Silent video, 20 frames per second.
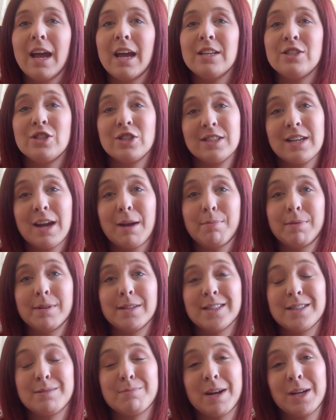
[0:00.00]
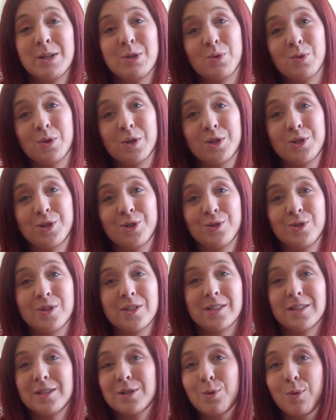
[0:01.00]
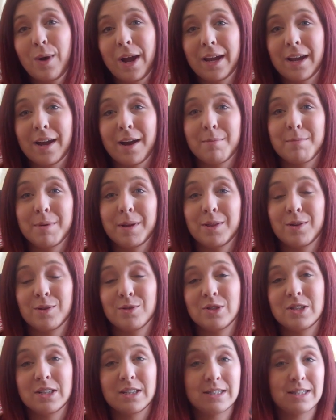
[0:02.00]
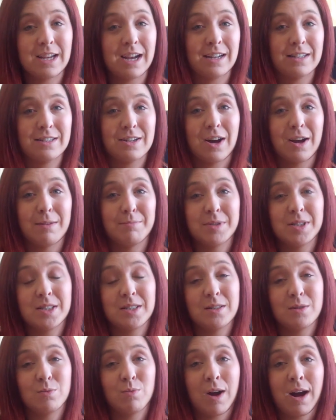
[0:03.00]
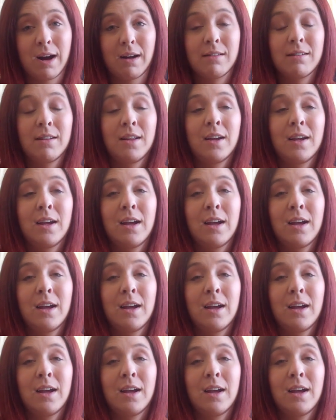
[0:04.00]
It just happens my daughter chooses to wake up at those exact times as well.